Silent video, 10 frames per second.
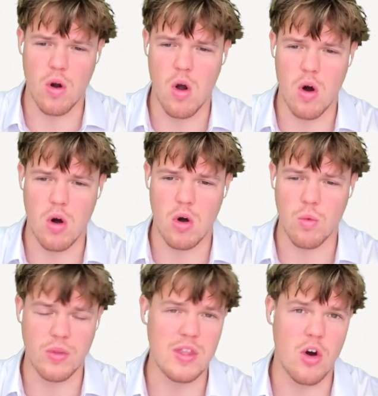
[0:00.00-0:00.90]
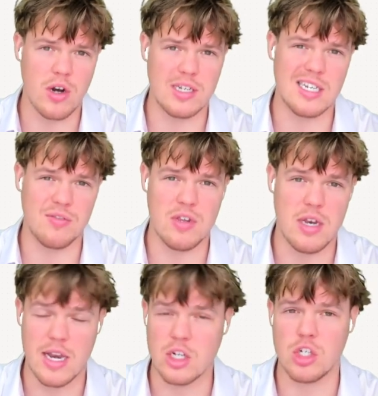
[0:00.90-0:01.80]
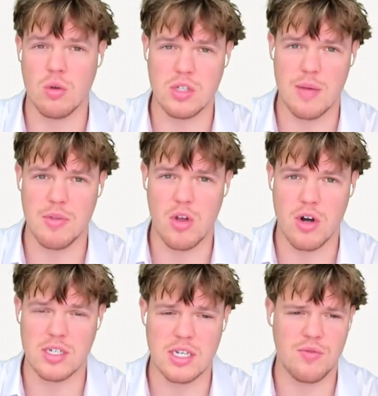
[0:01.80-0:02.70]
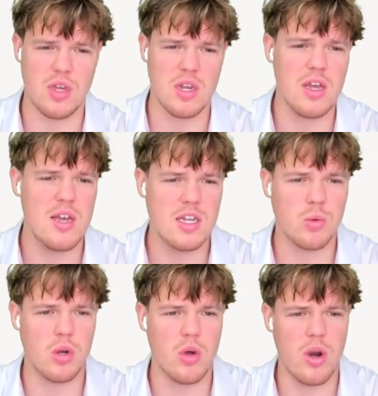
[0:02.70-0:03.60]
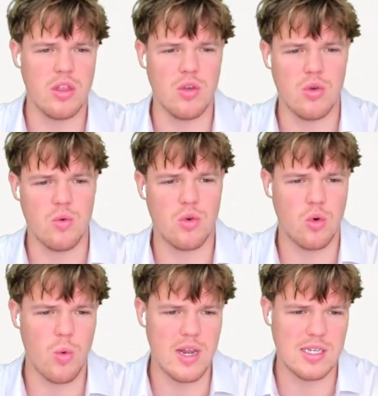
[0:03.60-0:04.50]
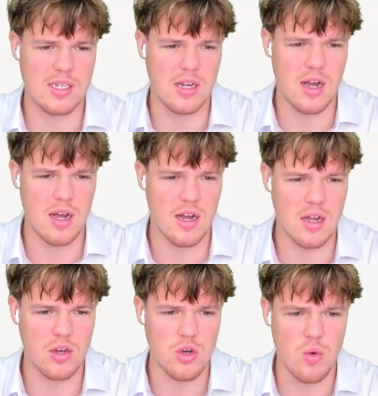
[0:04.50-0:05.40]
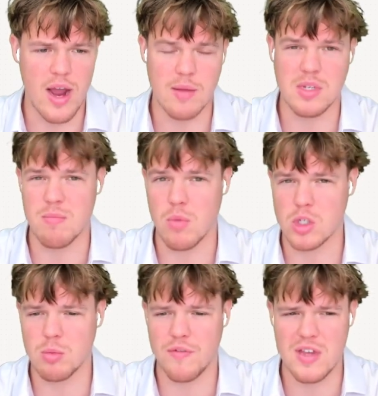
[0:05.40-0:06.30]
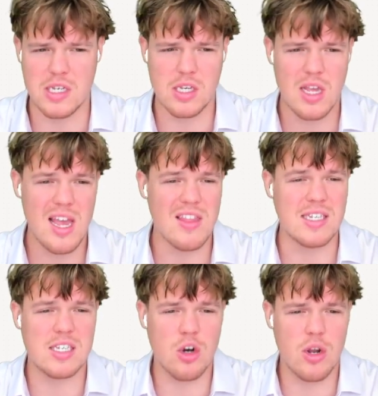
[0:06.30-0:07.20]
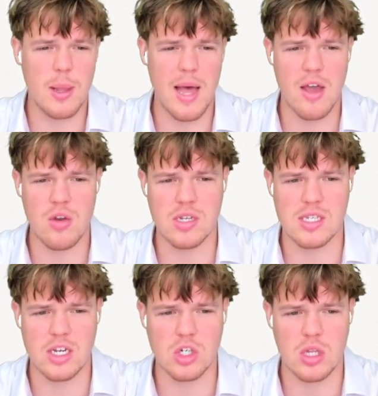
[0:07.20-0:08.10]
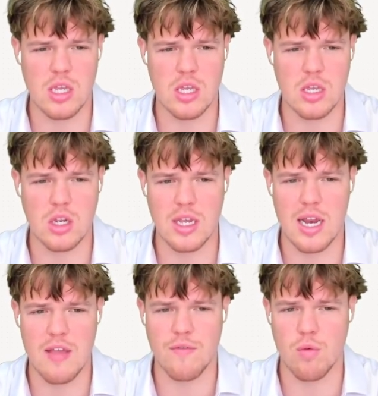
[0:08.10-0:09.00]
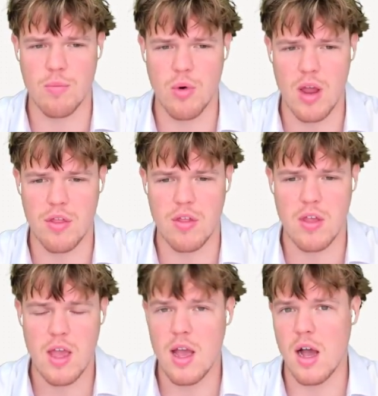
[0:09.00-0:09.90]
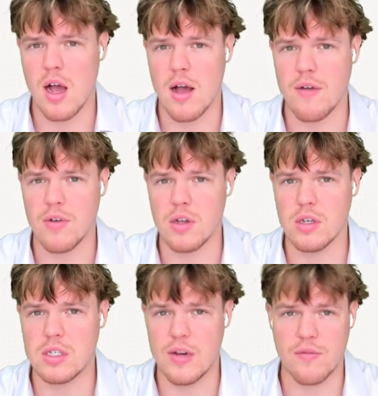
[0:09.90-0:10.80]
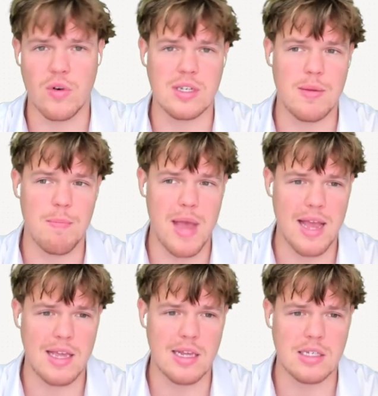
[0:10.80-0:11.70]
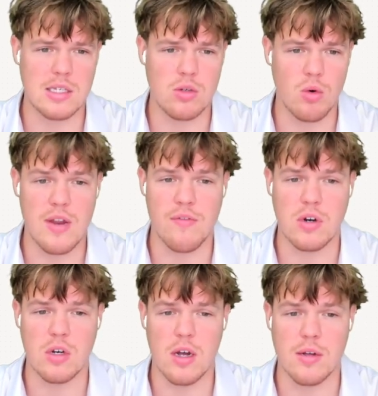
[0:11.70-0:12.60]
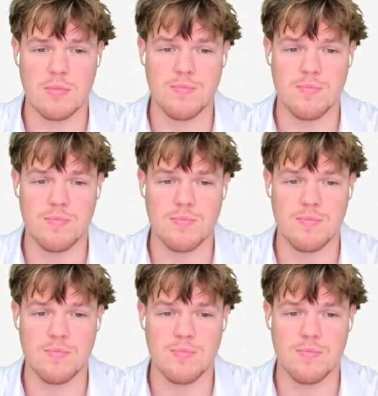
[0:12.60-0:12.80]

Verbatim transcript: our when the RSS feed and it shows up in the RSS feed. So we're going to go ahead and do create uh, new items in multiple feeds. This is going to allow you to essentially get a full breadth of different backends or different uh,